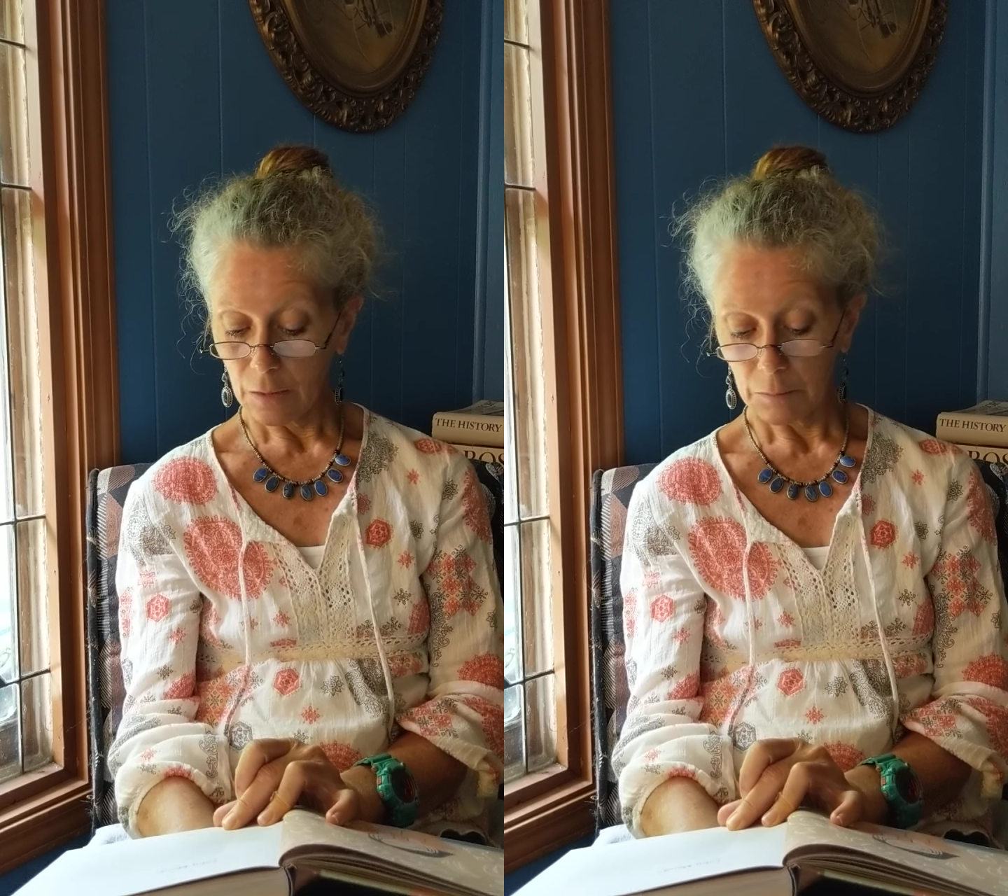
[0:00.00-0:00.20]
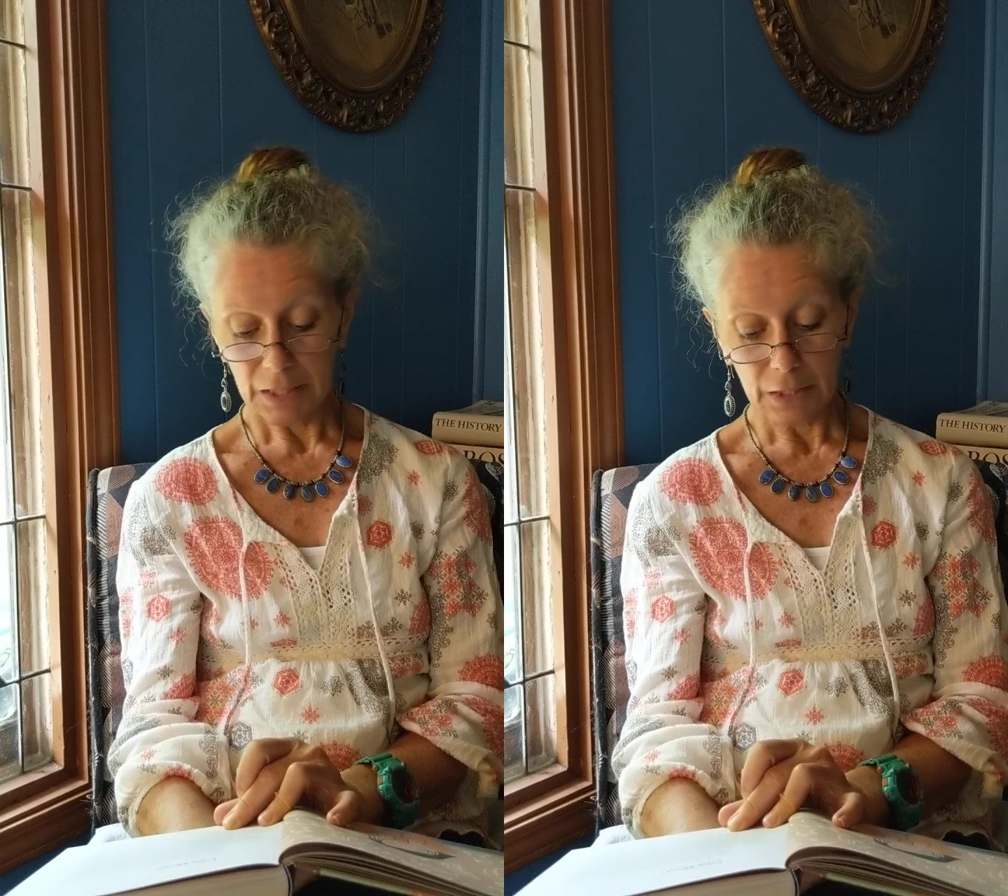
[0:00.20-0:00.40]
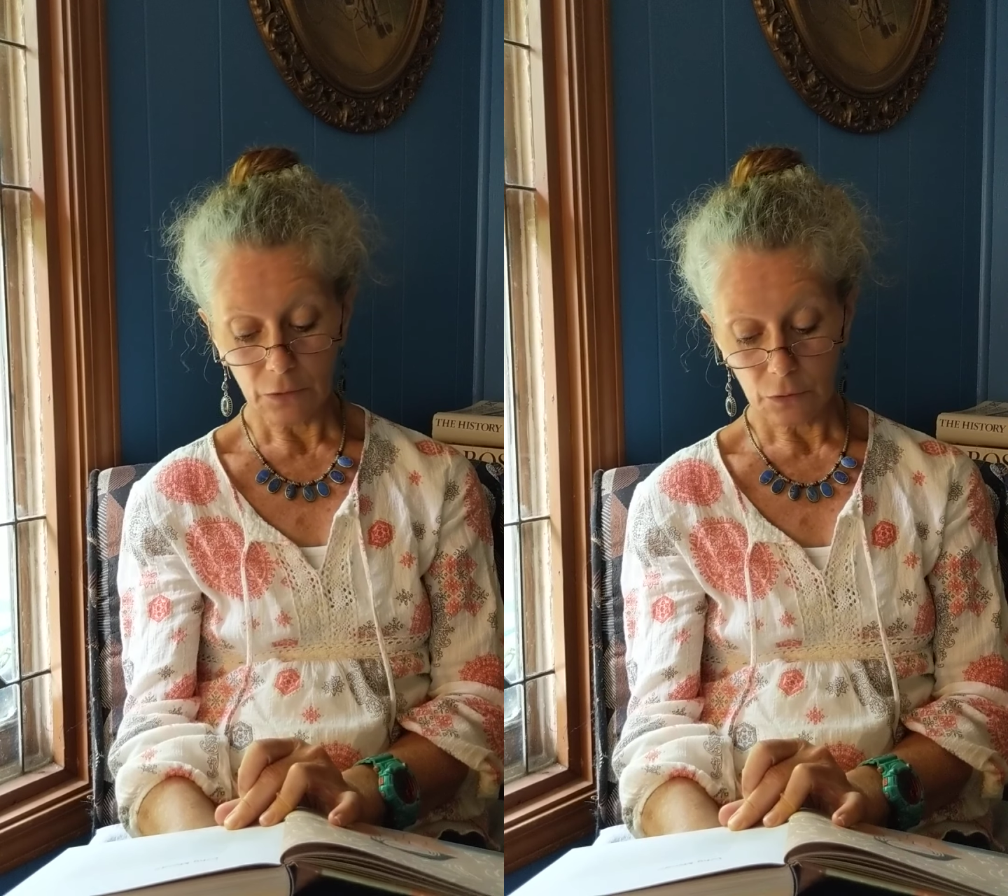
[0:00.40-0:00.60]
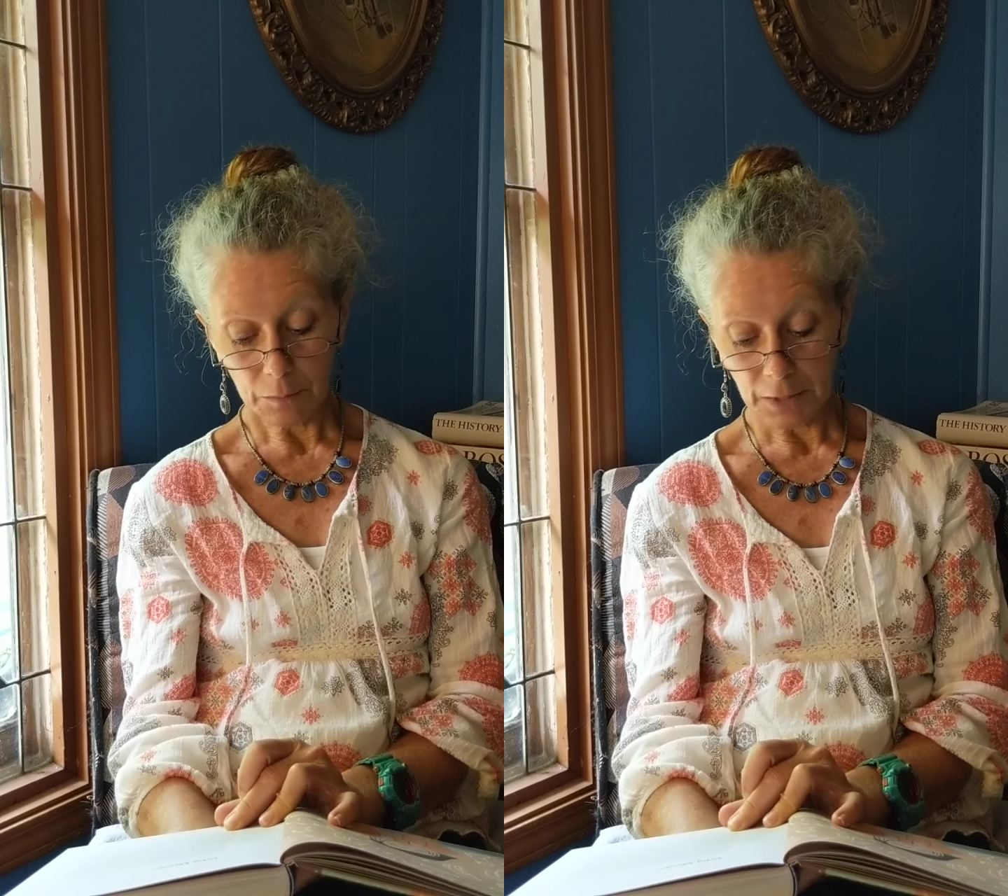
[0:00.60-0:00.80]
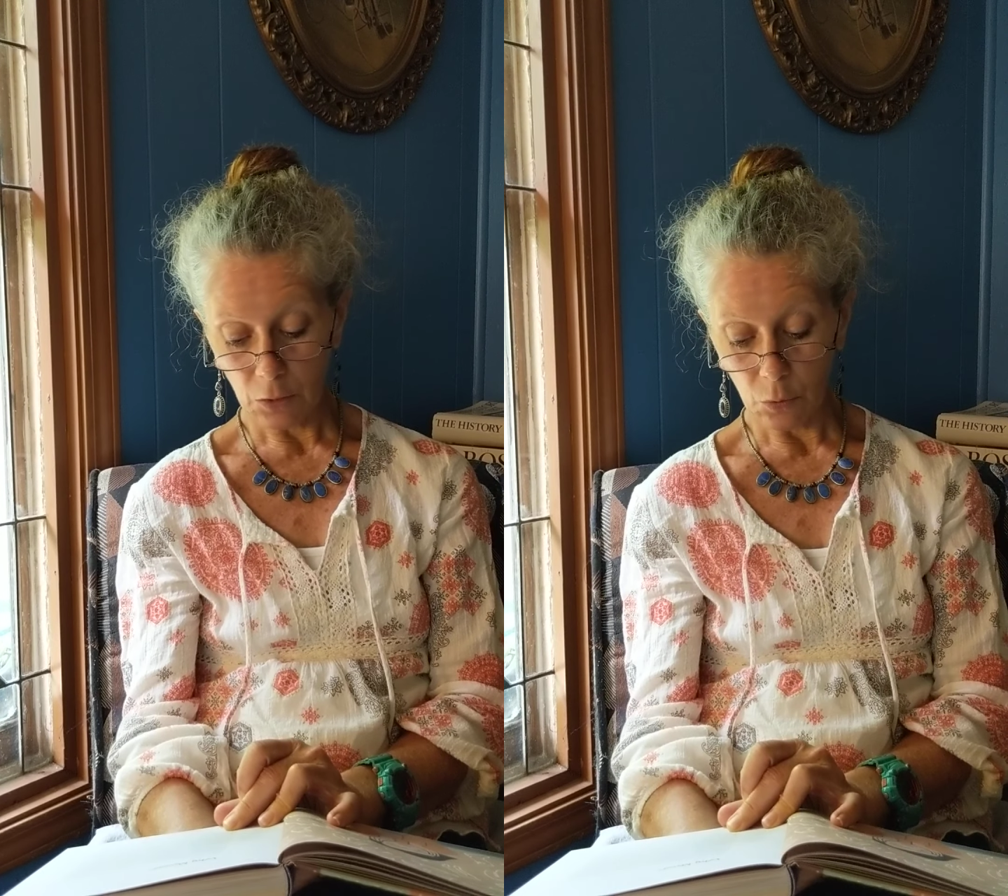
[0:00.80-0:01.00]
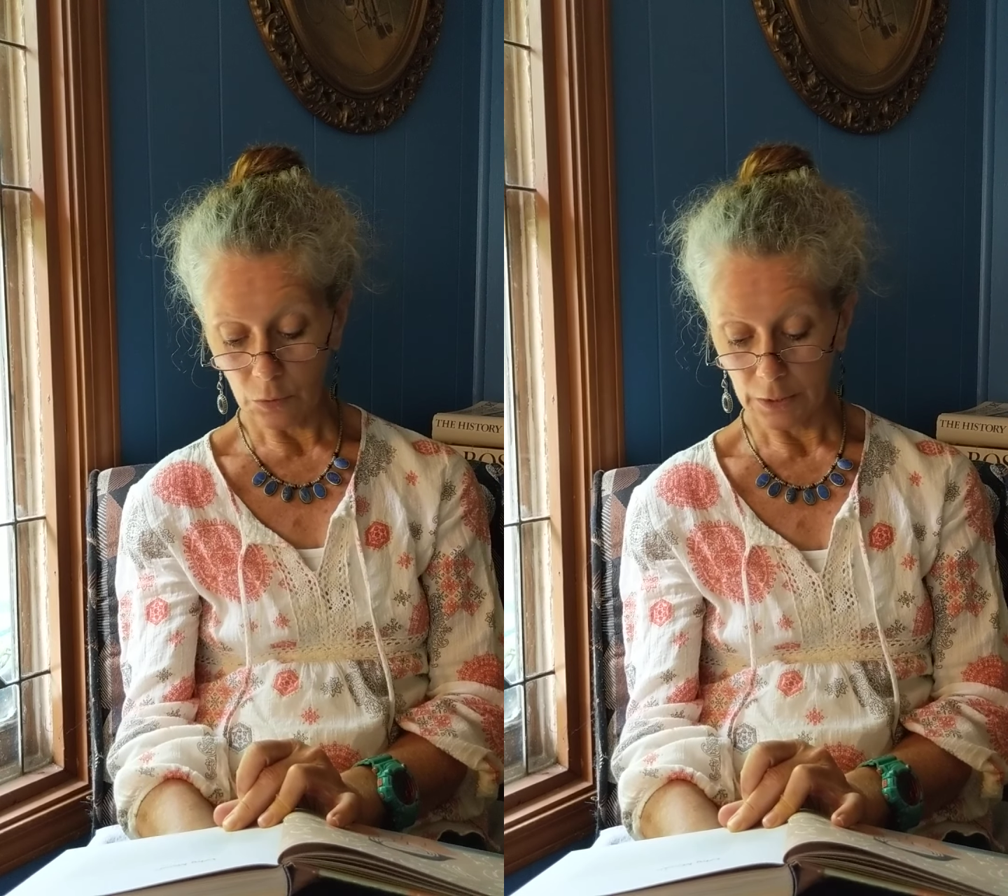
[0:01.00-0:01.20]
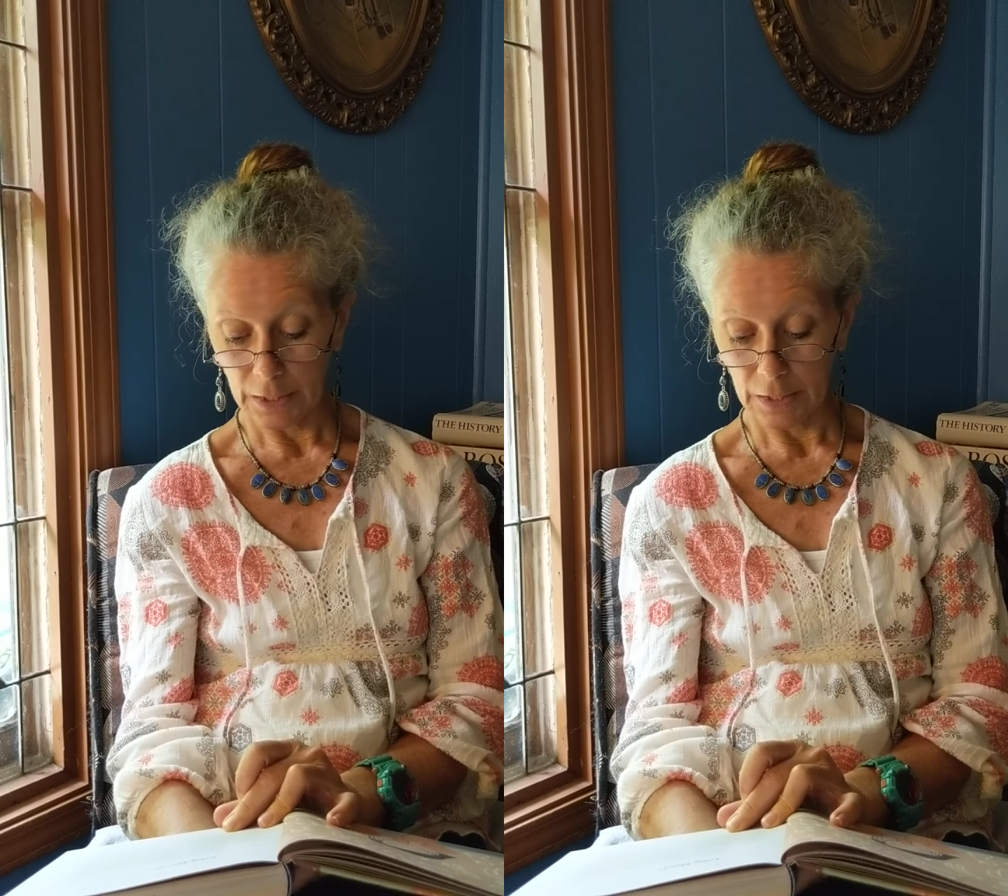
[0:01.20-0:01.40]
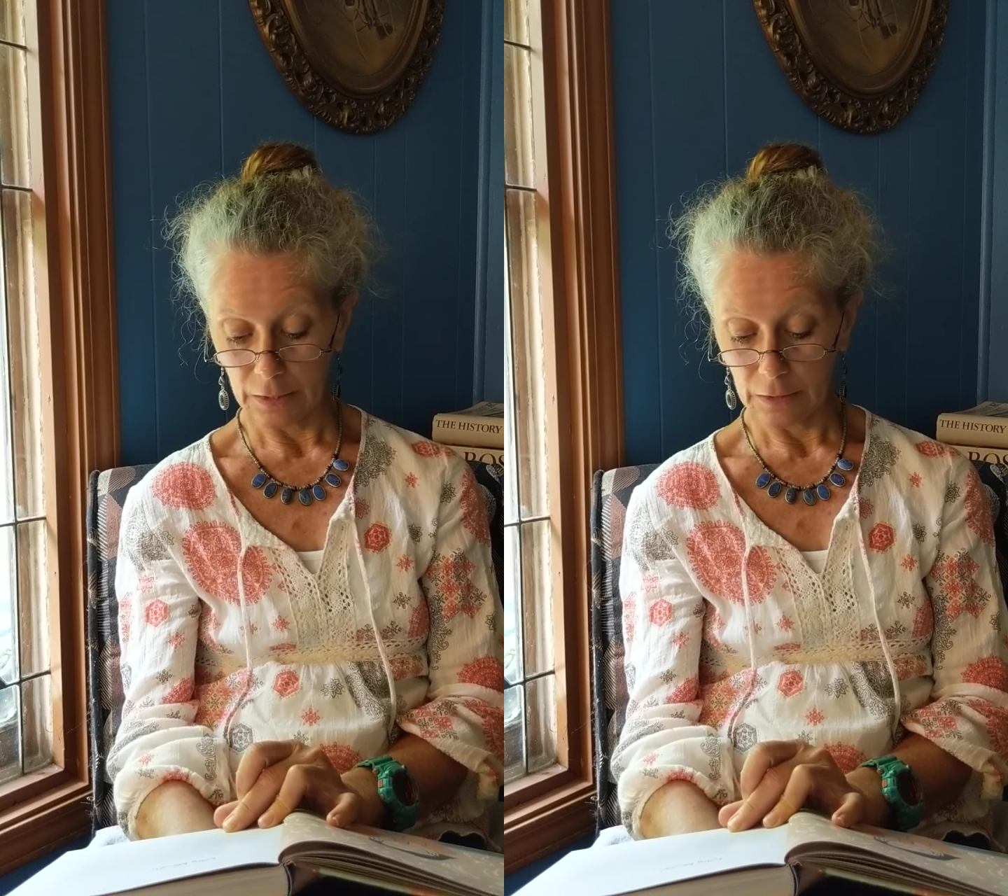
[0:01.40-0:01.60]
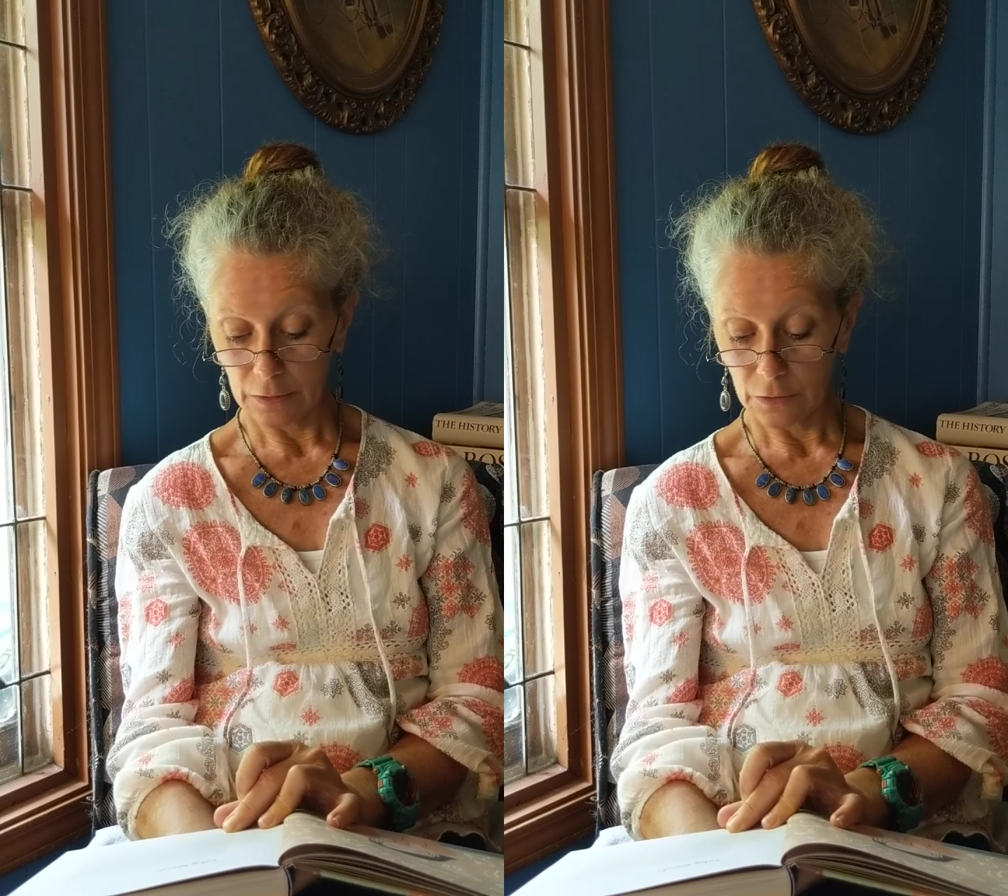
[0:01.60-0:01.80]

Making something whole again